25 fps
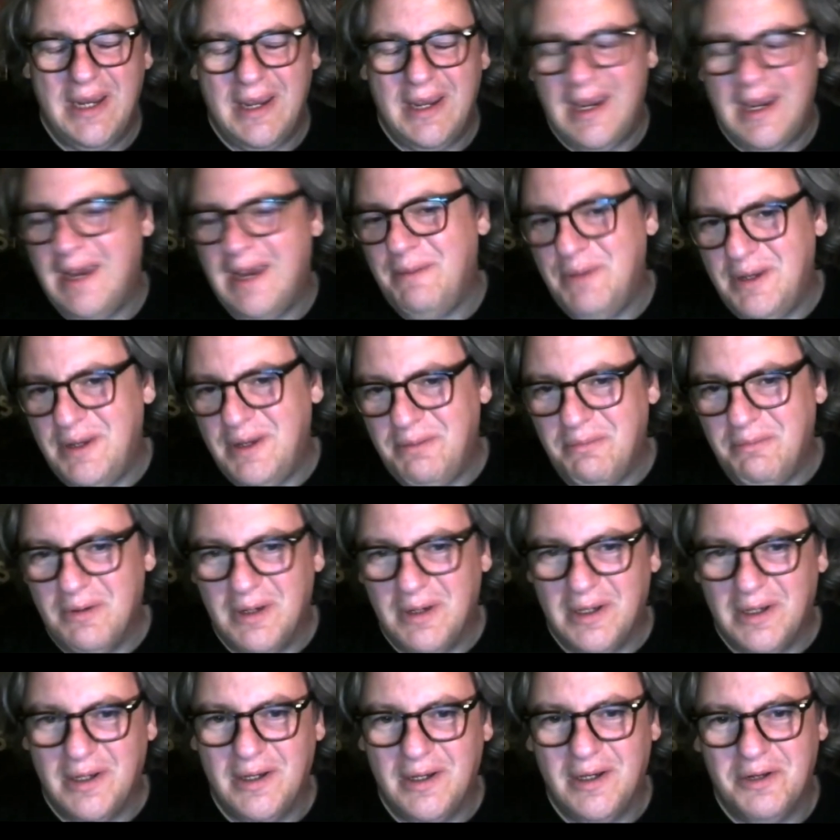Amy
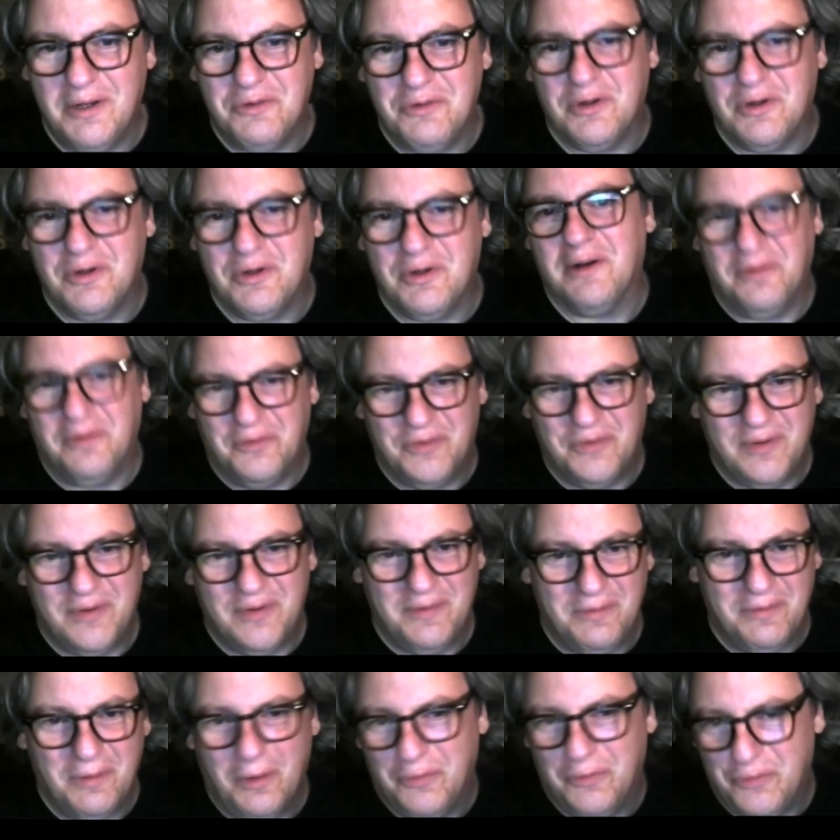Handronicles
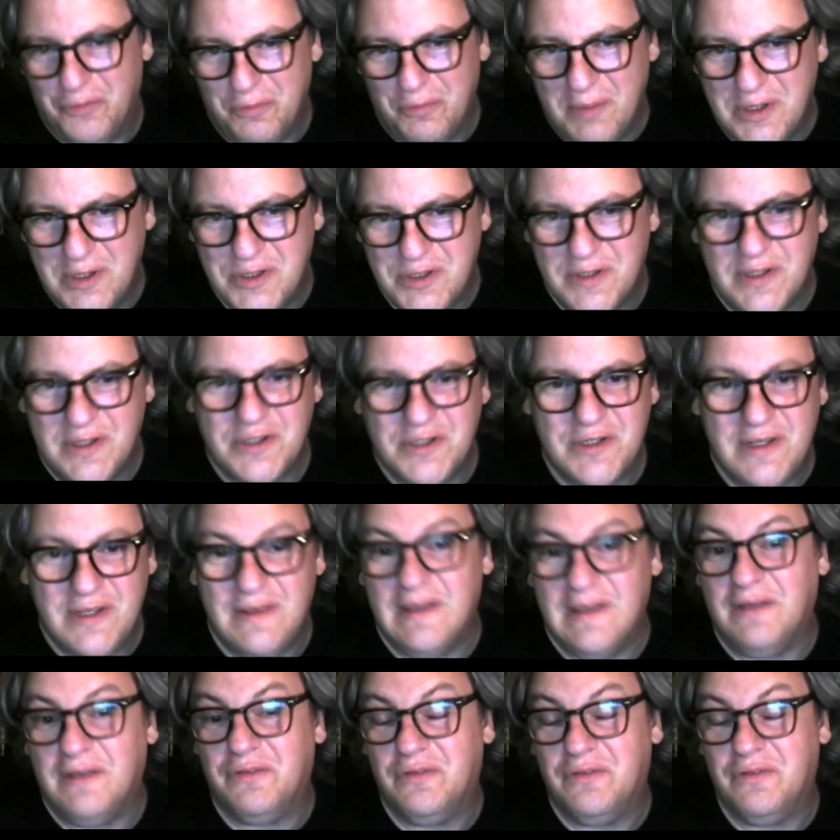has also mentioned that she
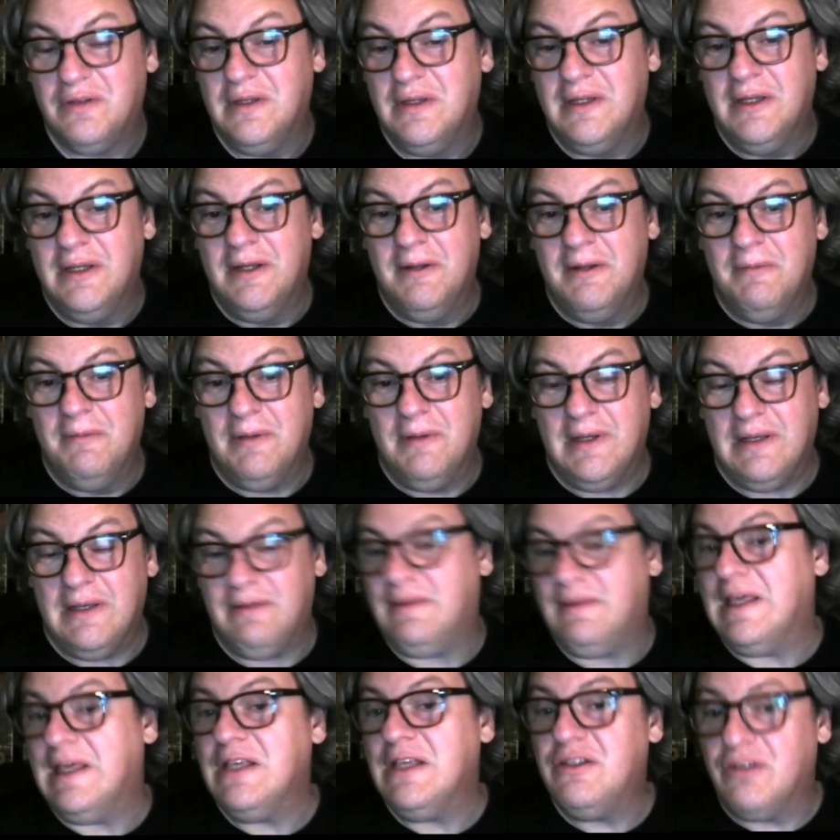thinks, and
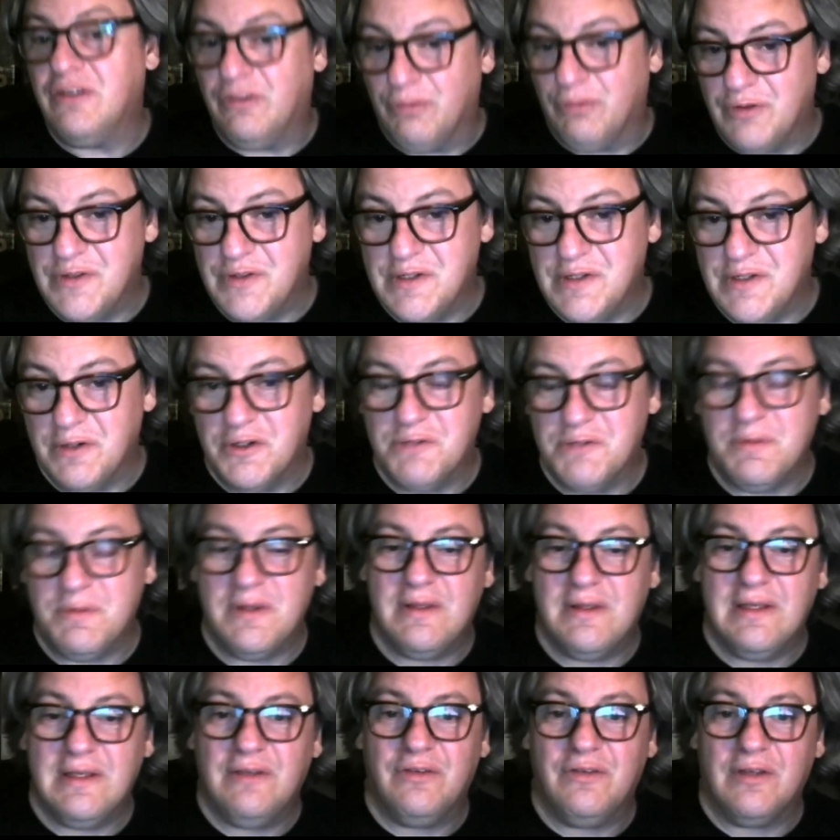thanks us for the series,
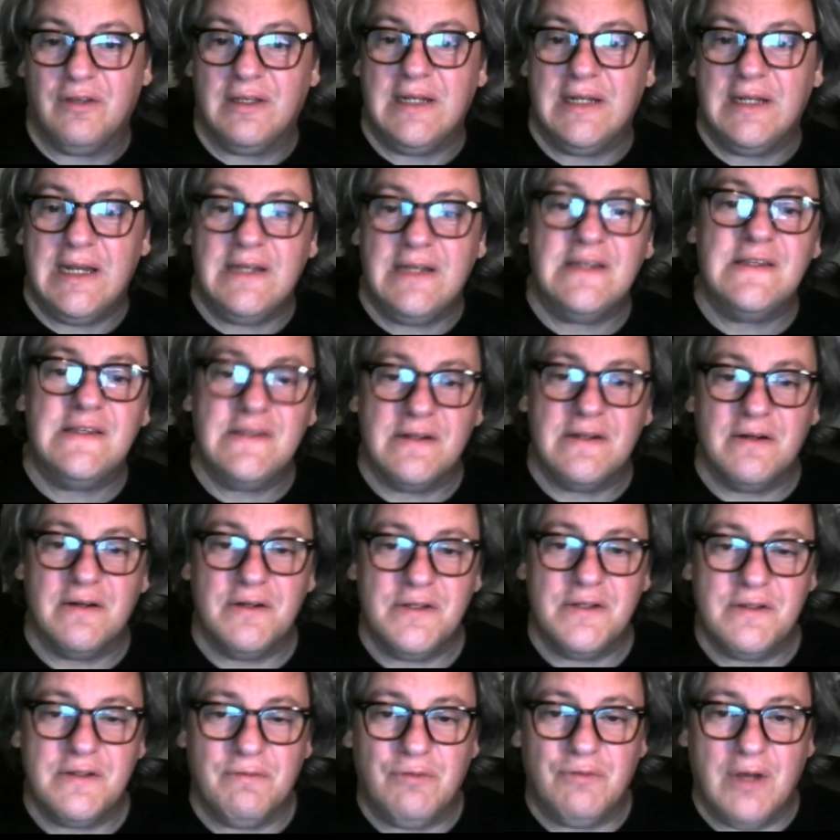but thinks the Canadian
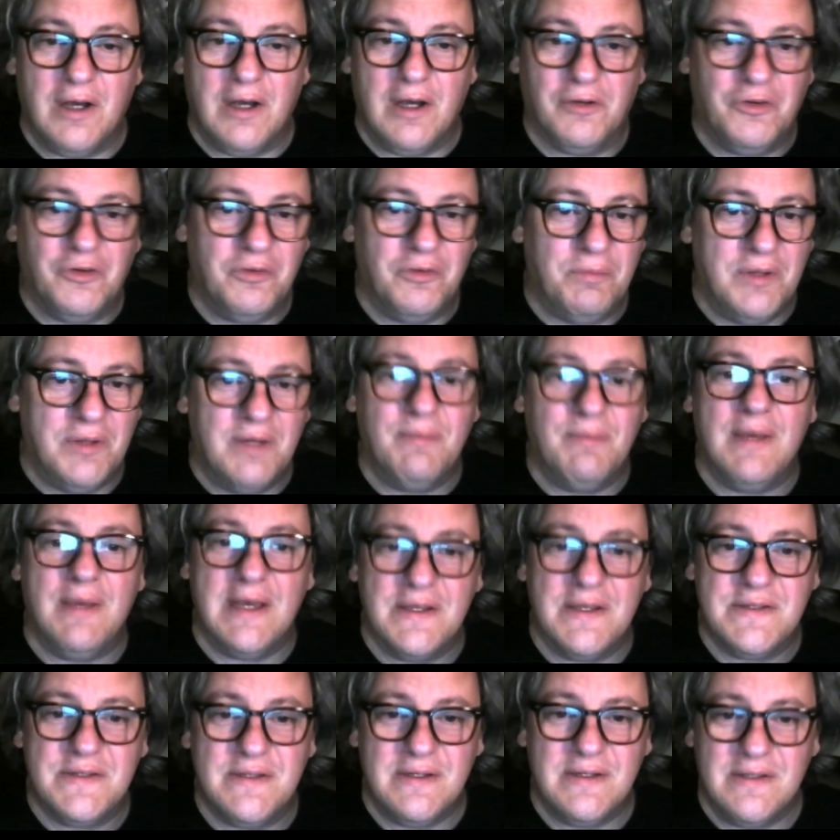series of talks has been the
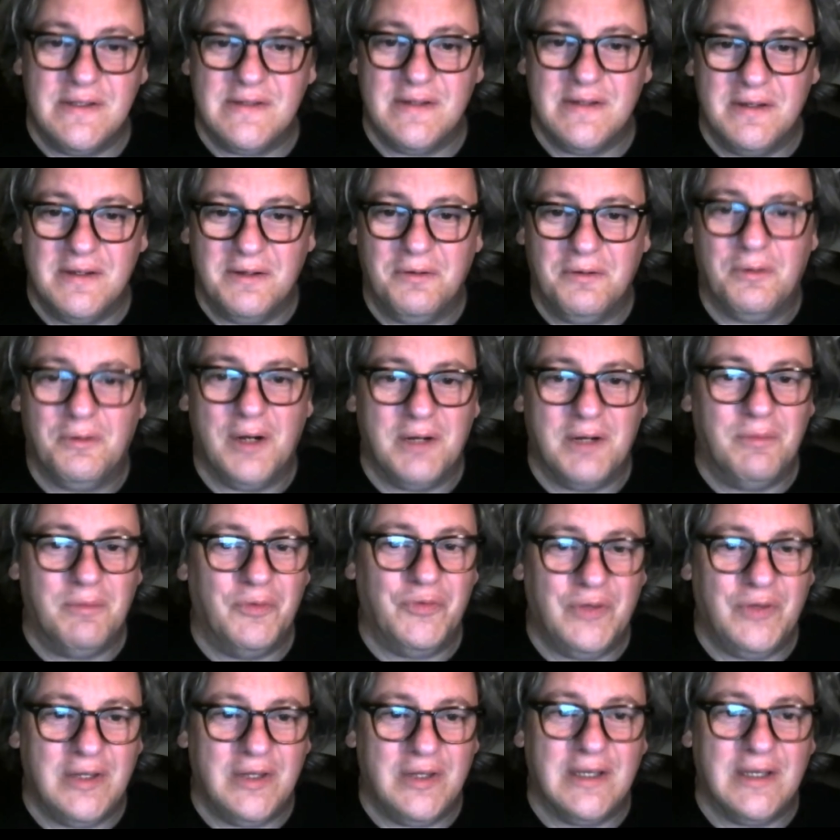best. It's an incredible series.